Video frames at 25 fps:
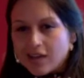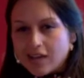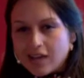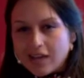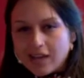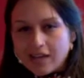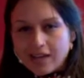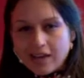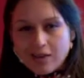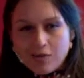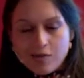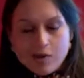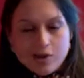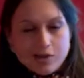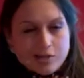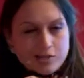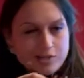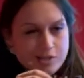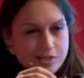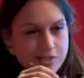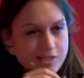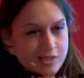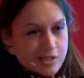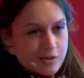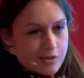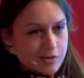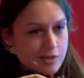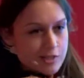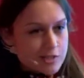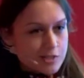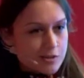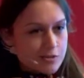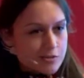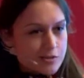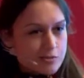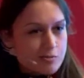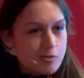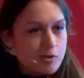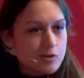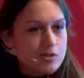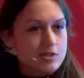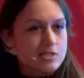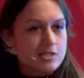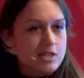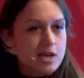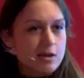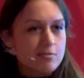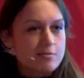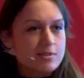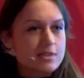it had a series of small
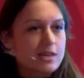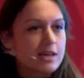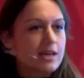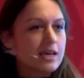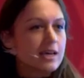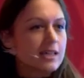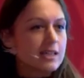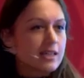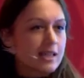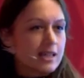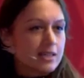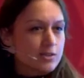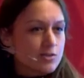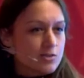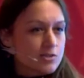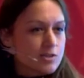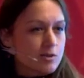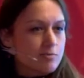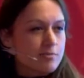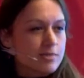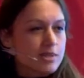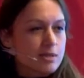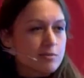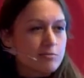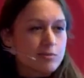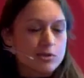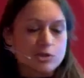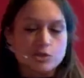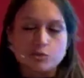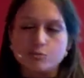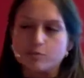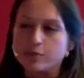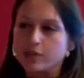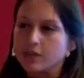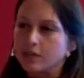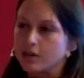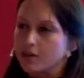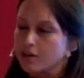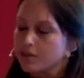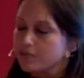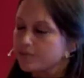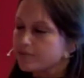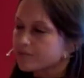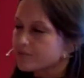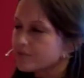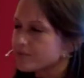steps that had led to something much bigger.